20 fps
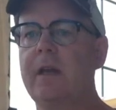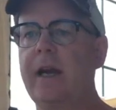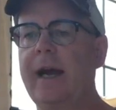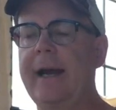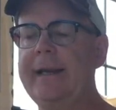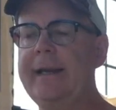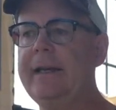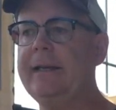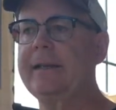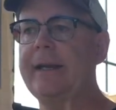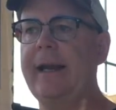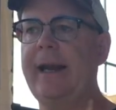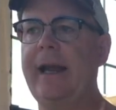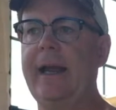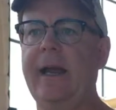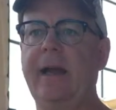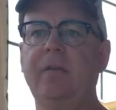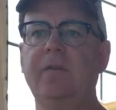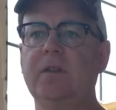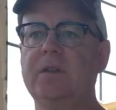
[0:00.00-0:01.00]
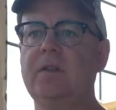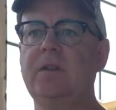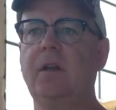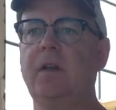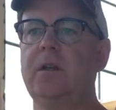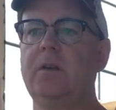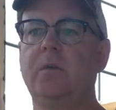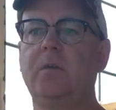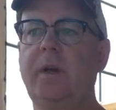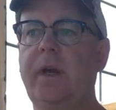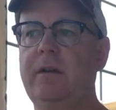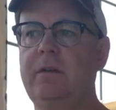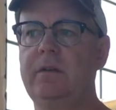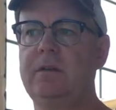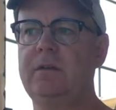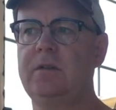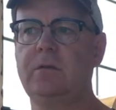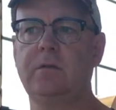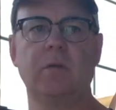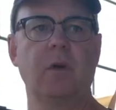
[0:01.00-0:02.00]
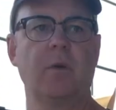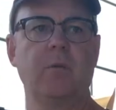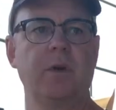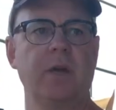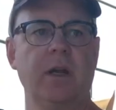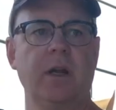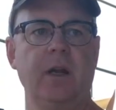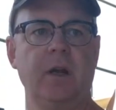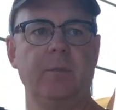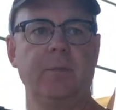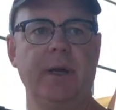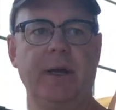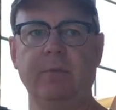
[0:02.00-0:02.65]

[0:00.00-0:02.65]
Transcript: I didn't have a ton of records growing up.